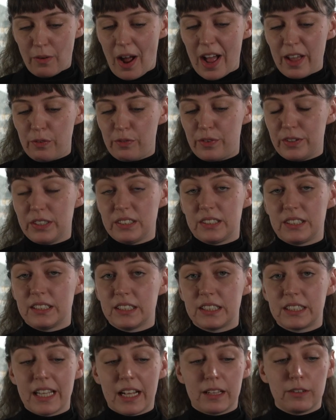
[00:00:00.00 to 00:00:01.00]
rifles
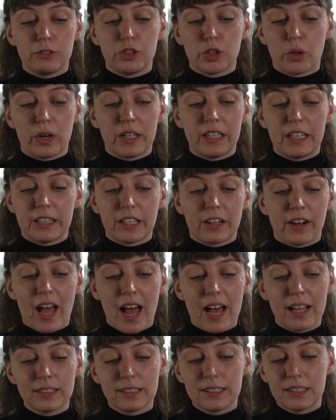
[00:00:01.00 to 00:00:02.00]
instead of joining their
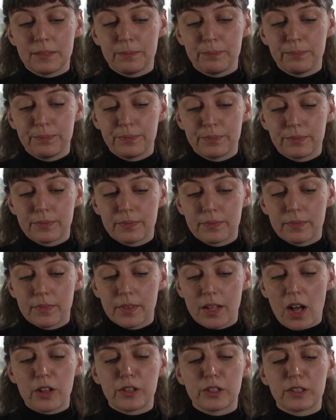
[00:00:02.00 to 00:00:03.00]
hands.
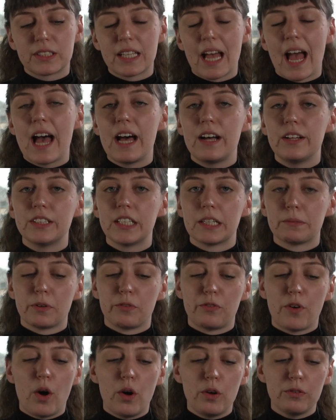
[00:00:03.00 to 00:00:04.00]
Others held their
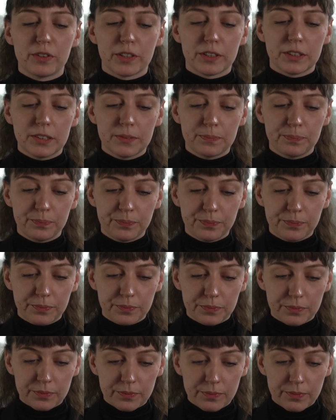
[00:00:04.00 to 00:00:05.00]
revolvers.
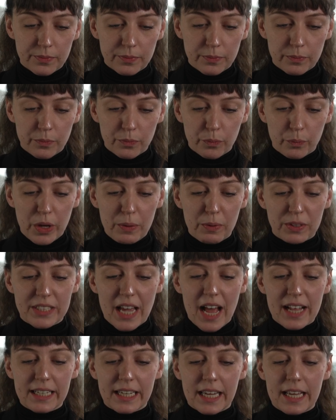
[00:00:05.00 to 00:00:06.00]
We were
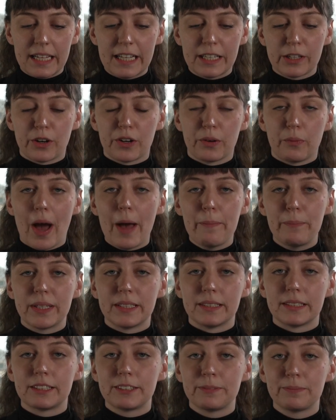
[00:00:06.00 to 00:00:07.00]
dedicating our
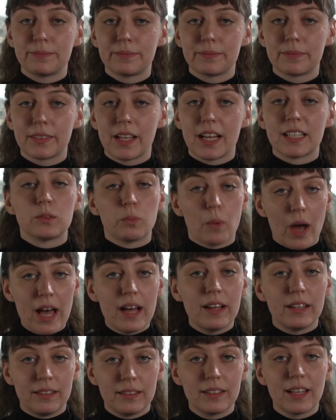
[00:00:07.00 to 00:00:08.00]
weapons as
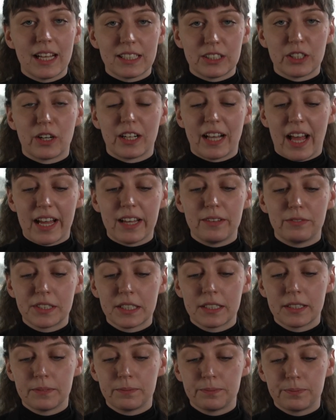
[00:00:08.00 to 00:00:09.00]
well as our
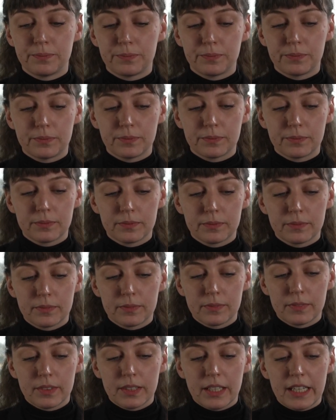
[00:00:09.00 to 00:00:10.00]
lives.
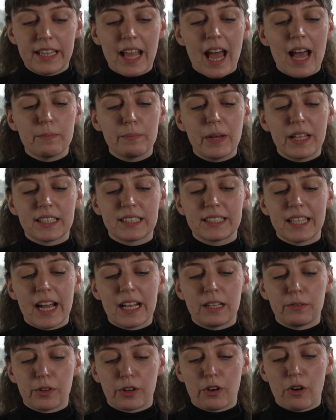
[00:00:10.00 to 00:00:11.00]
He then made a
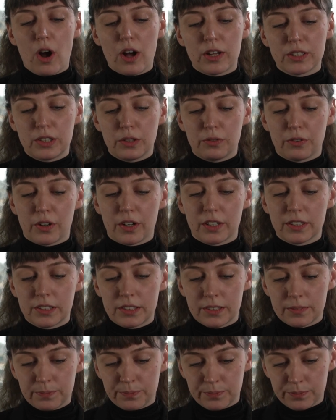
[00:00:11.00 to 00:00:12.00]
sign of a cross over
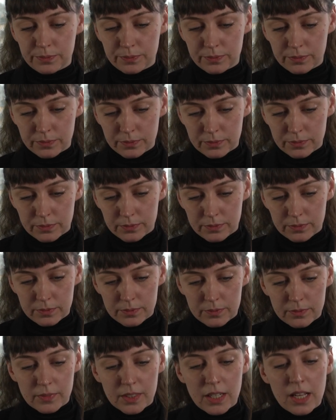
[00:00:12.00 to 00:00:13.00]
us.
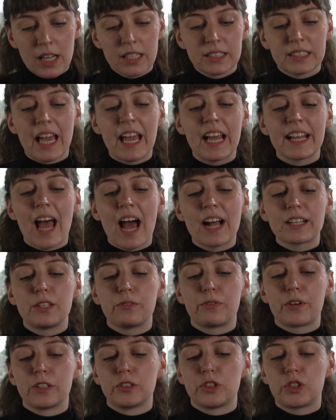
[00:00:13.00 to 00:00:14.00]
Say an act
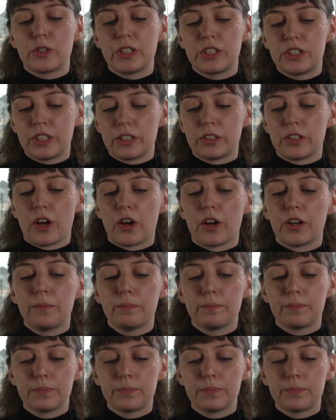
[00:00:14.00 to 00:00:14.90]
of contrition now,